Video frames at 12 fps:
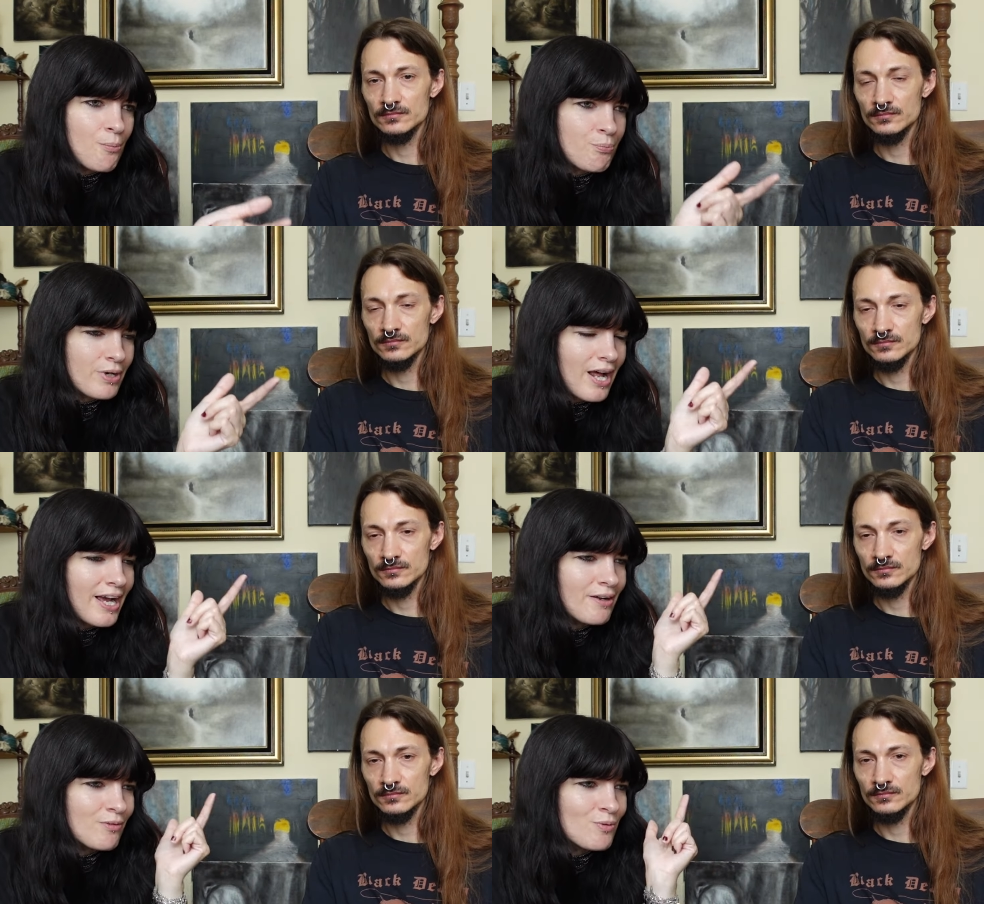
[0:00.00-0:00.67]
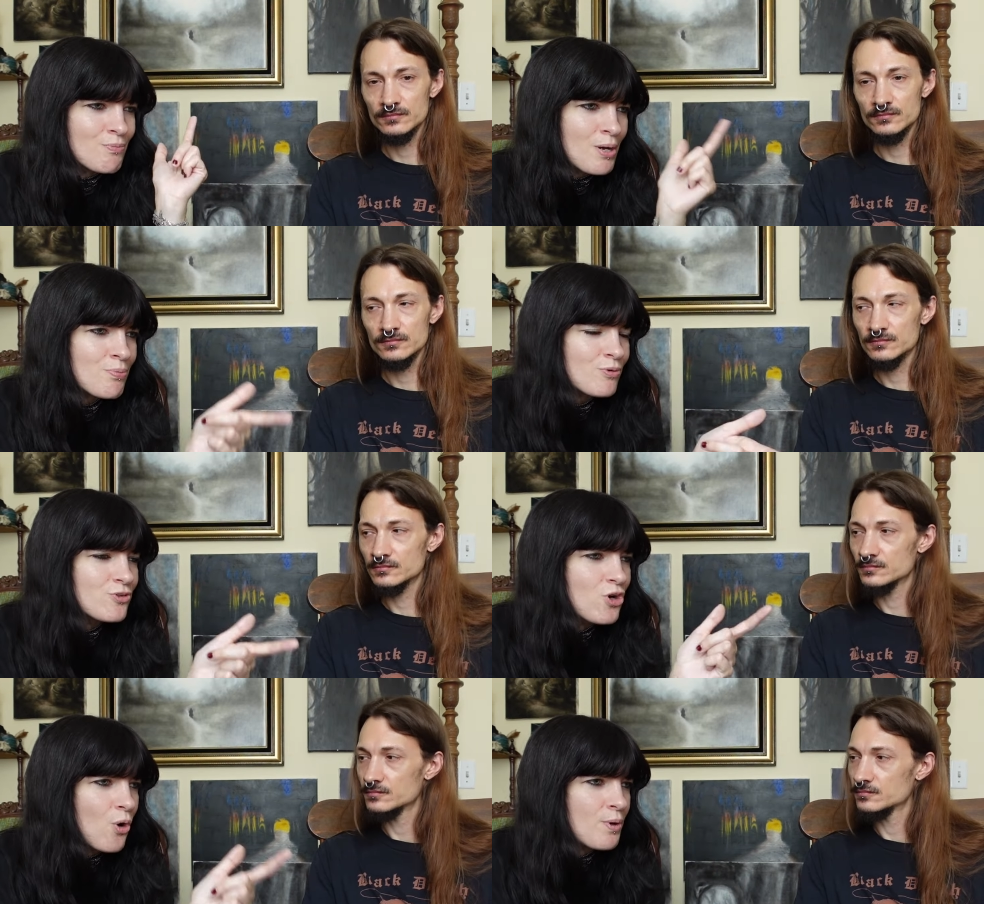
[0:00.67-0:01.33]
Speaker 1: but I remember
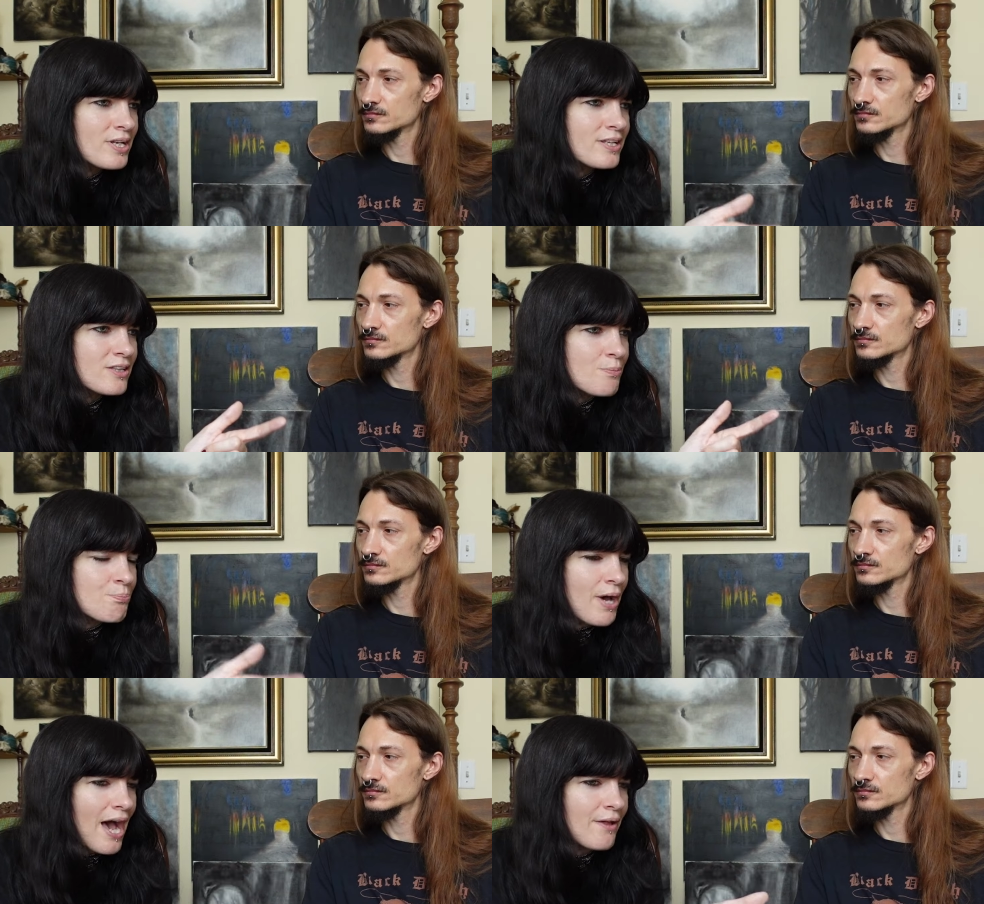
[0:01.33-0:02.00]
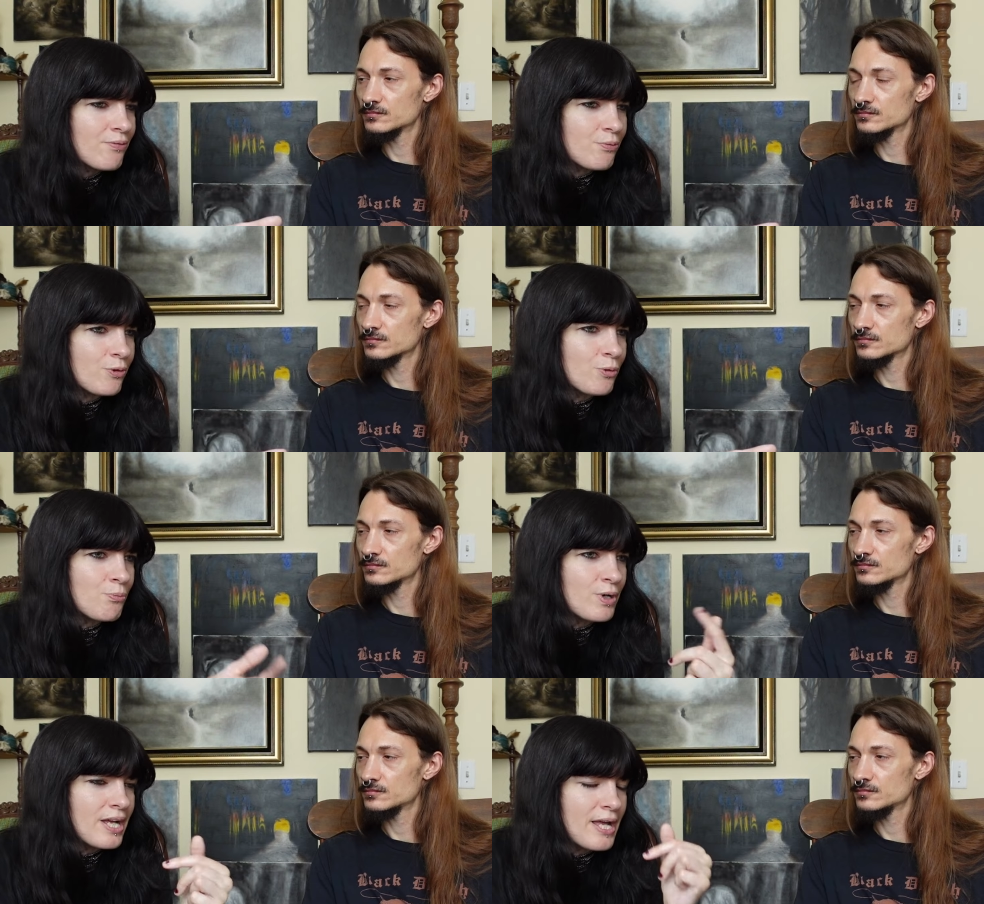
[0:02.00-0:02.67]
going in the
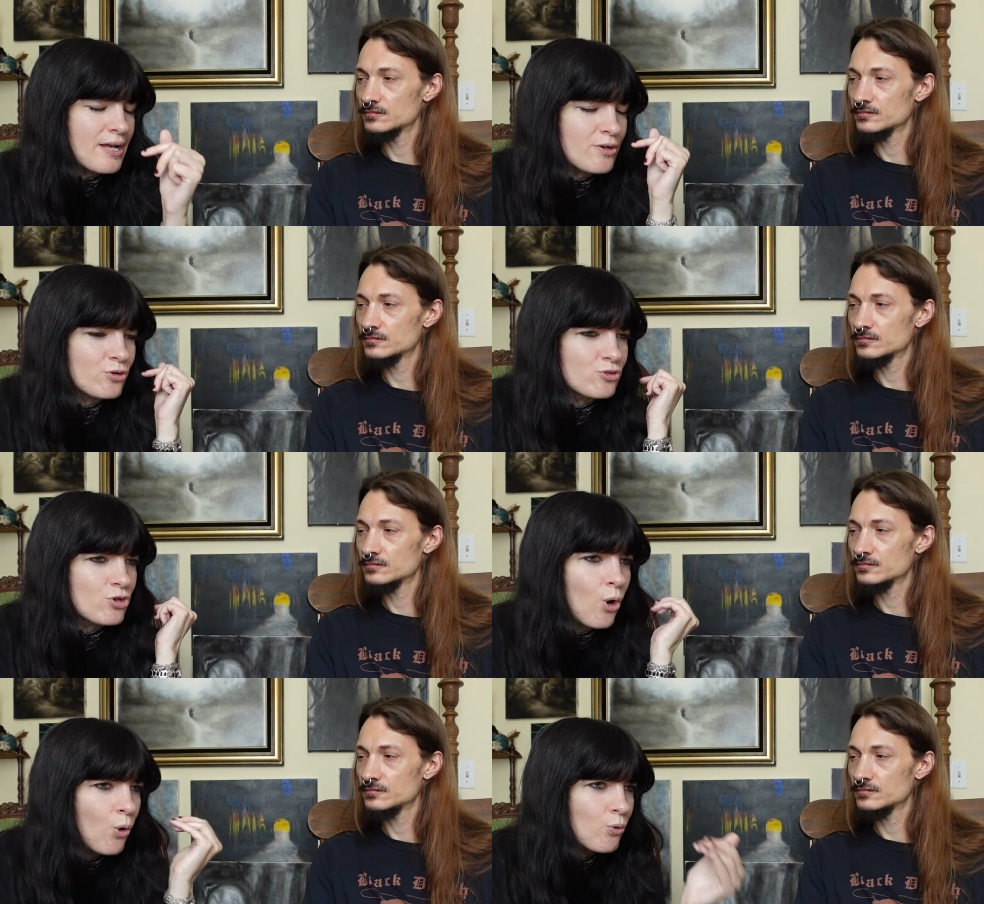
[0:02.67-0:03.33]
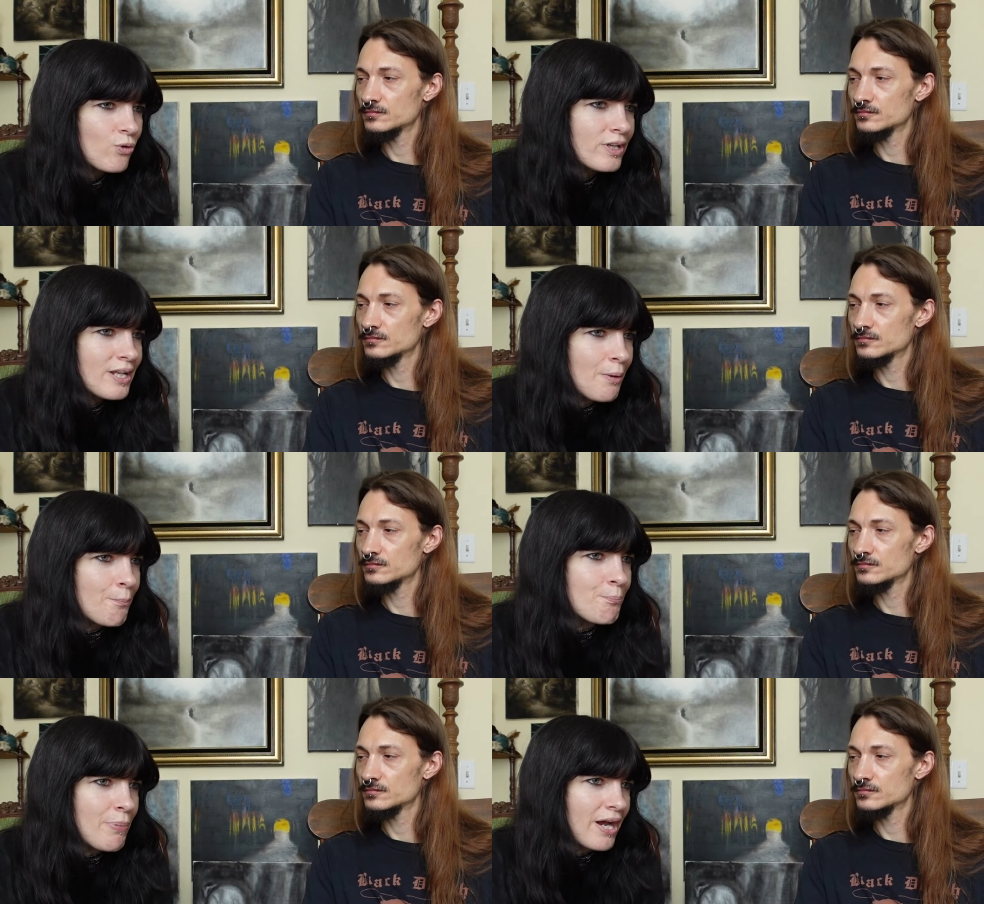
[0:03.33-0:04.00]
bathroom totally
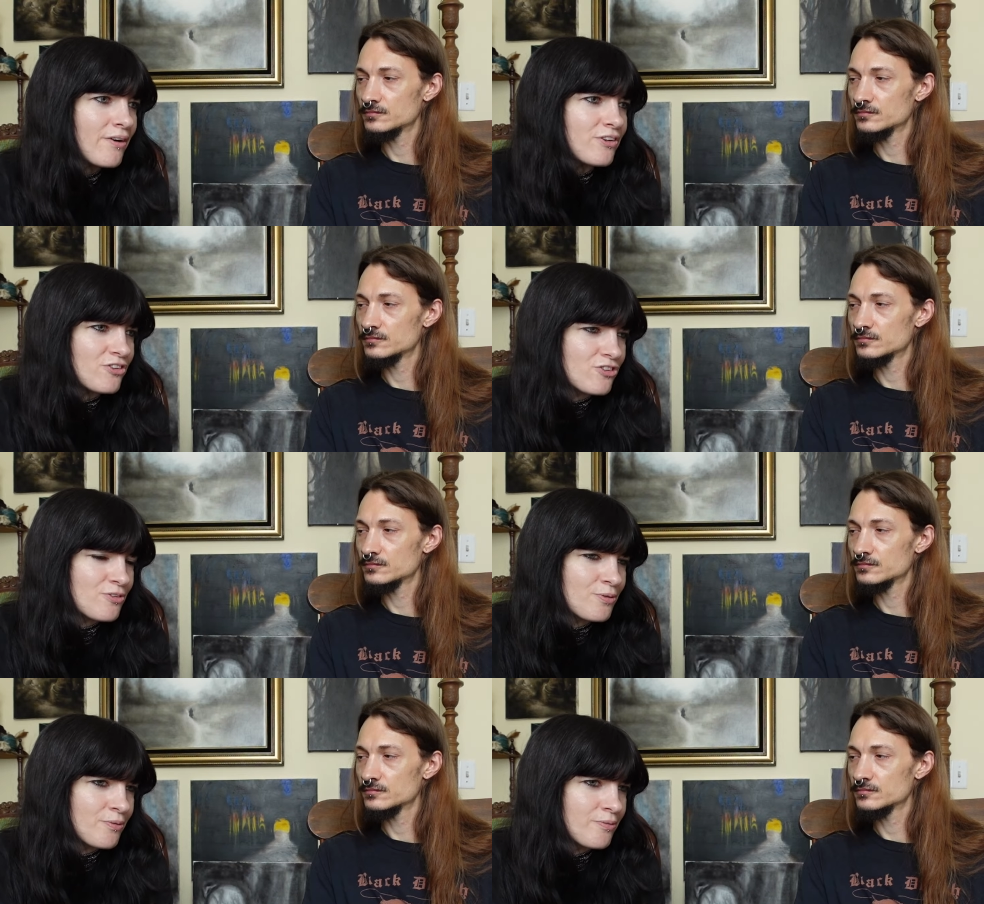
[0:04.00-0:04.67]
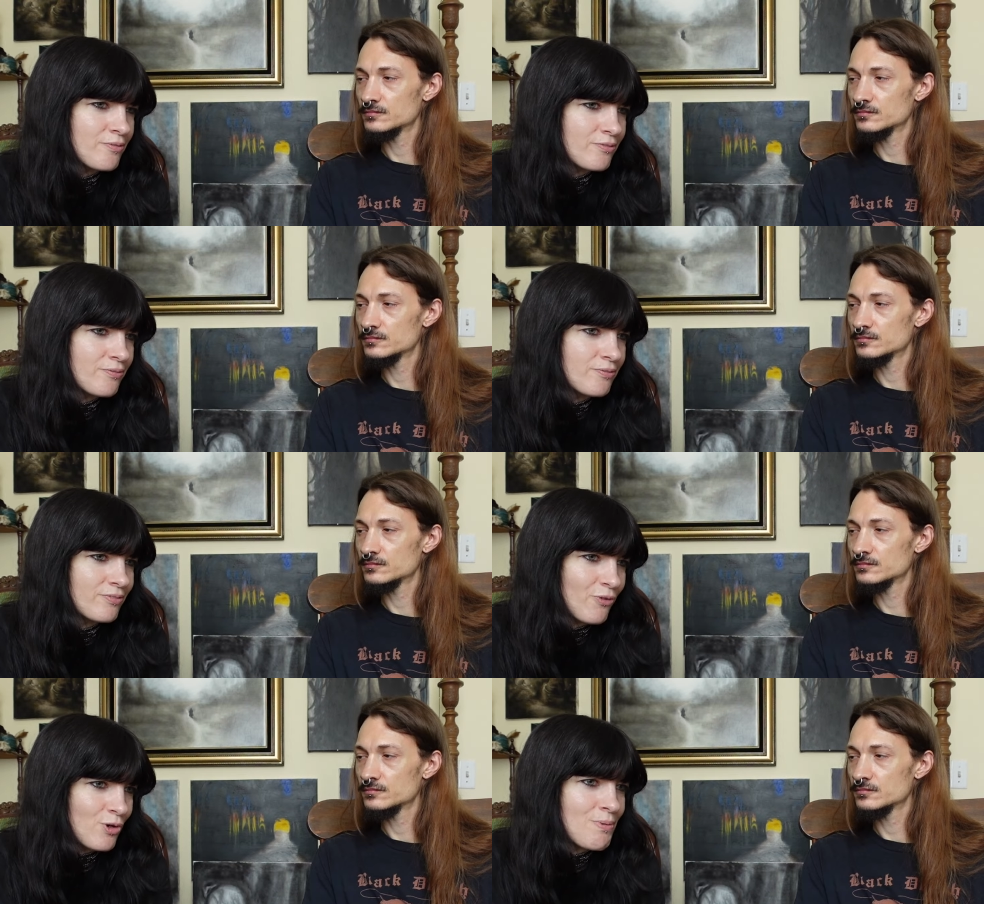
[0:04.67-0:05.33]
embarrassed
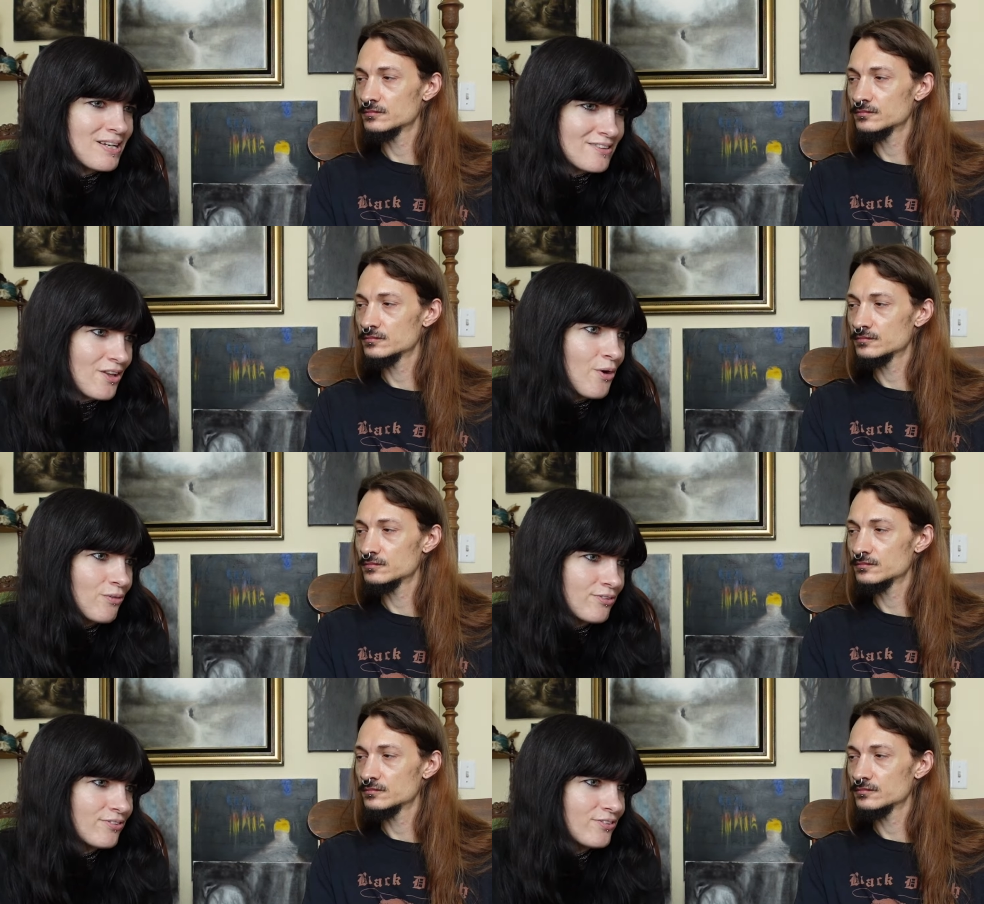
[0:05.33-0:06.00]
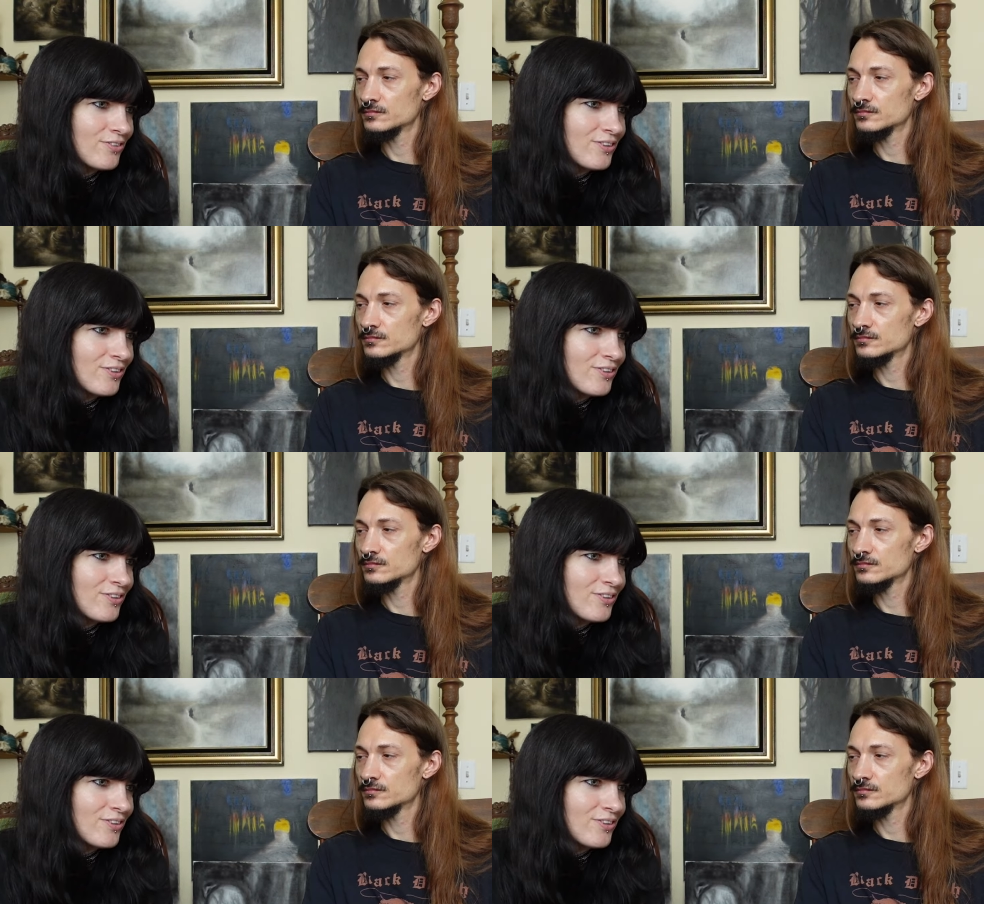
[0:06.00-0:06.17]
for myself.